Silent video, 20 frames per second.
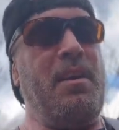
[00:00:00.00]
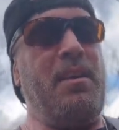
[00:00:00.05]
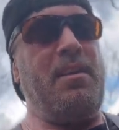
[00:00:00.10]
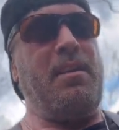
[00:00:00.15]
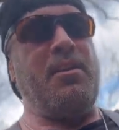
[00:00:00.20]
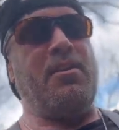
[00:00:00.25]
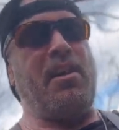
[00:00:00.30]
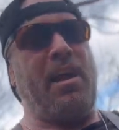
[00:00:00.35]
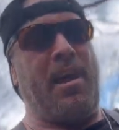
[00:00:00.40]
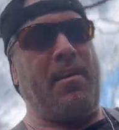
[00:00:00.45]

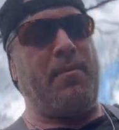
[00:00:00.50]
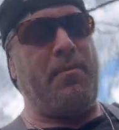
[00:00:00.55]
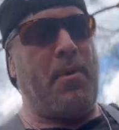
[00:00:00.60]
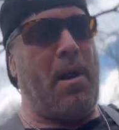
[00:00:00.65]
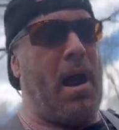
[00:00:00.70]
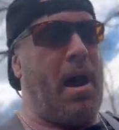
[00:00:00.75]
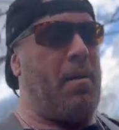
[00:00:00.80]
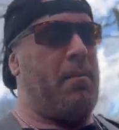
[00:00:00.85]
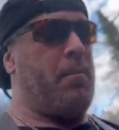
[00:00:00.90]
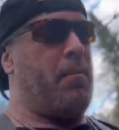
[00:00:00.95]
you could have a
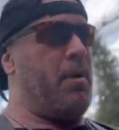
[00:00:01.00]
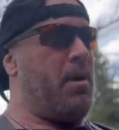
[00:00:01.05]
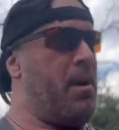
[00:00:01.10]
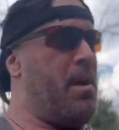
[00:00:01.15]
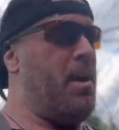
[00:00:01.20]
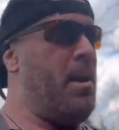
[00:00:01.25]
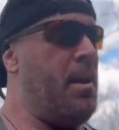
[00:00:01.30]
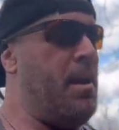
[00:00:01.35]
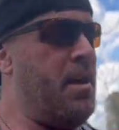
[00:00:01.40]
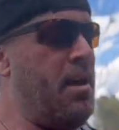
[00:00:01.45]
problem, but
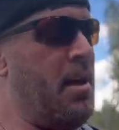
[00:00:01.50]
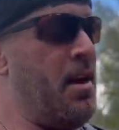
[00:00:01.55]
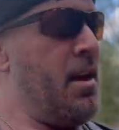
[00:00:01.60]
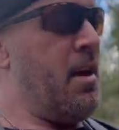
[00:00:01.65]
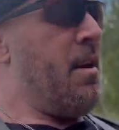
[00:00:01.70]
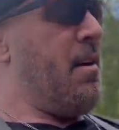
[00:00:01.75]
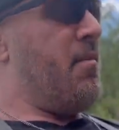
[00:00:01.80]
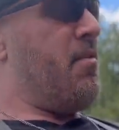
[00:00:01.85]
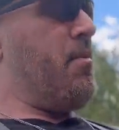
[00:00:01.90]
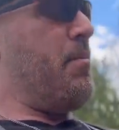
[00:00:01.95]

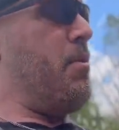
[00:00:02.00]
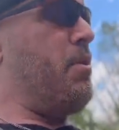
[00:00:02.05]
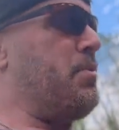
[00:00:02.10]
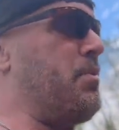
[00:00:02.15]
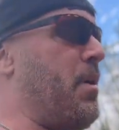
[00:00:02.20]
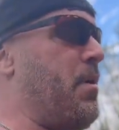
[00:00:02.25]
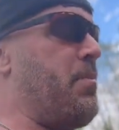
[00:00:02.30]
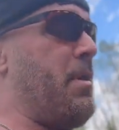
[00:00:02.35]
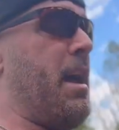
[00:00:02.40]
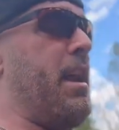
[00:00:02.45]
for the most
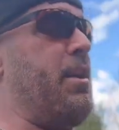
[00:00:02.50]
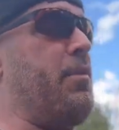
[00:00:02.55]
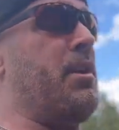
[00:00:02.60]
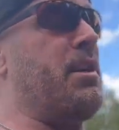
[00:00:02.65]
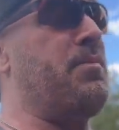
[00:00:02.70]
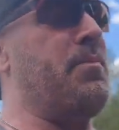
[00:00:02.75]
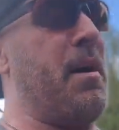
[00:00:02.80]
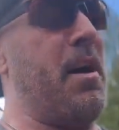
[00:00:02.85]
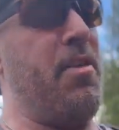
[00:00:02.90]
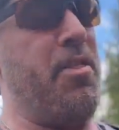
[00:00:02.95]
part. But anyways, my